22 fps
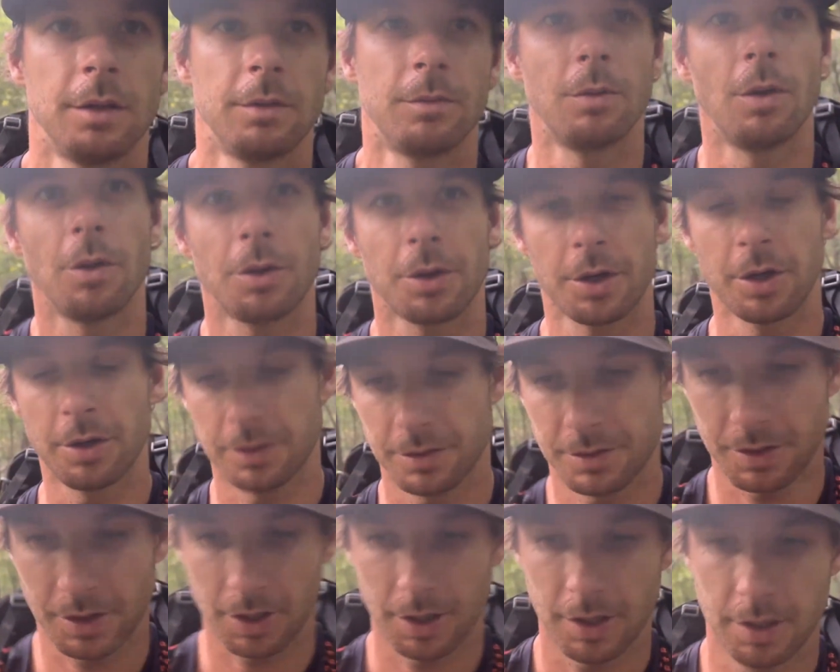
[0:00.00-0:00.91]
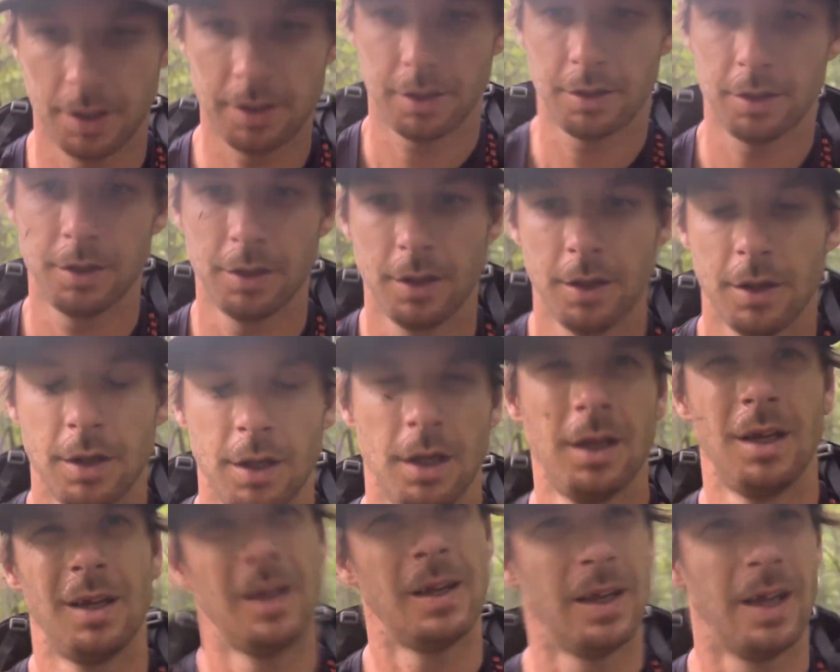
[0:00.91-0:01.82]
Roller coaster,
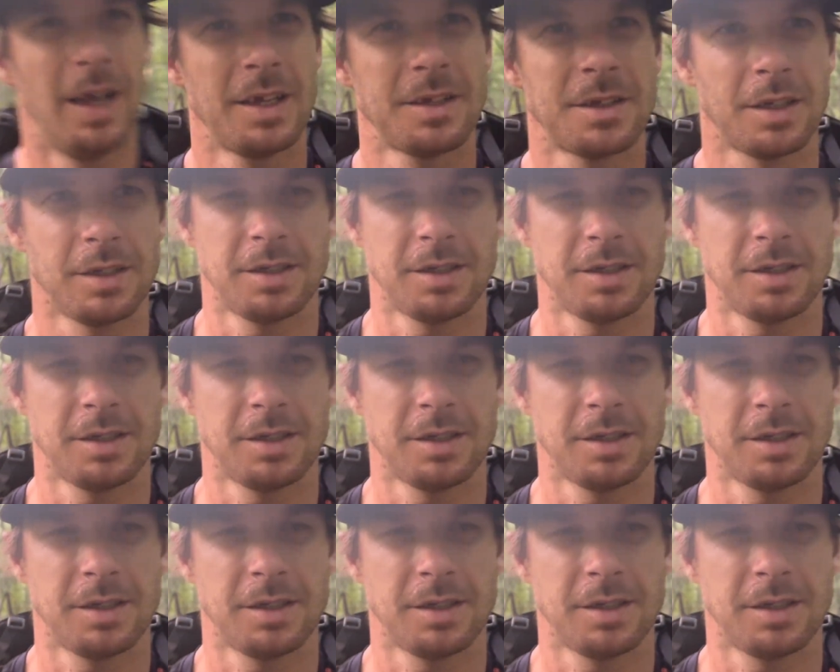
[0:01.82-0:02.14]
as I